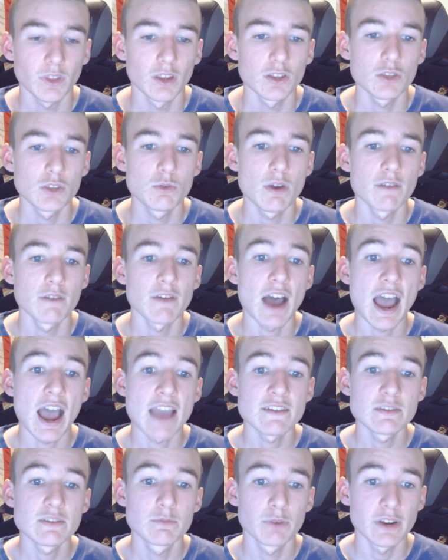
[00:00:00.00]
You have
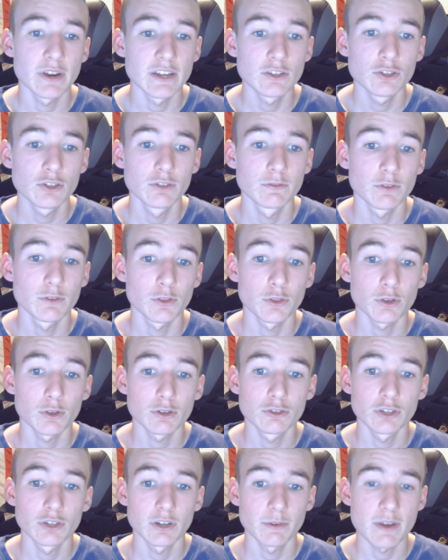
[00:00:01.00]
Ivy Bridge for third
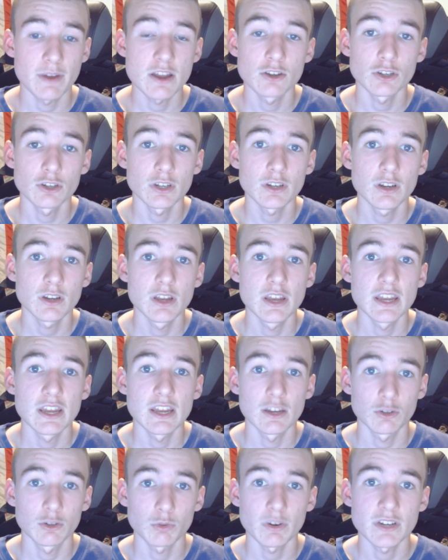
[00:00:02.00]
generation
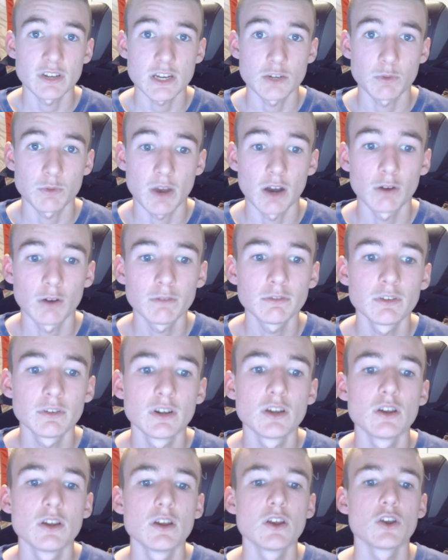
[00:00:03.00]
in 2012.
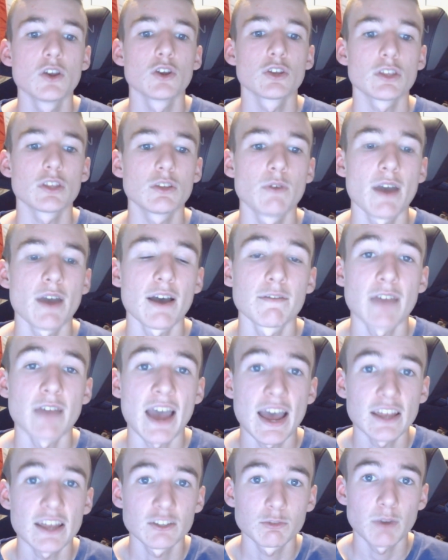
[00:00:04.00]
You have
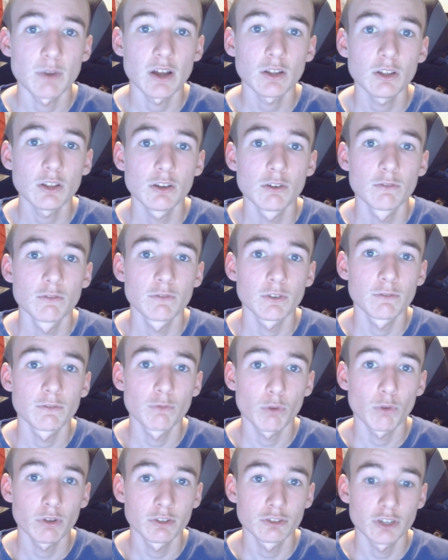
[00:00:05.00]
Haswell for
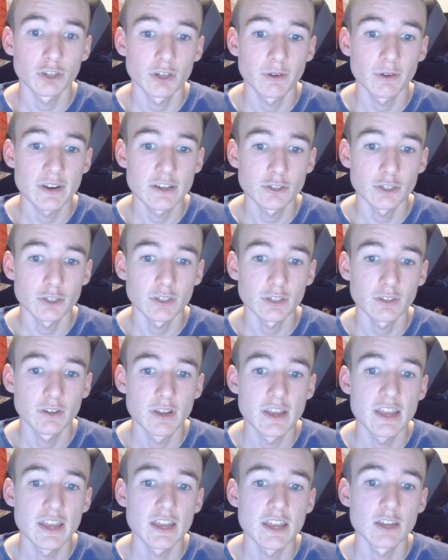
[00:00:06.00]
fourth generation
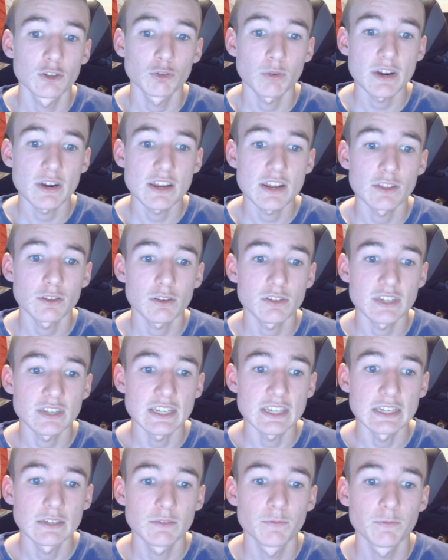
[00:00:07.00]
in 2013.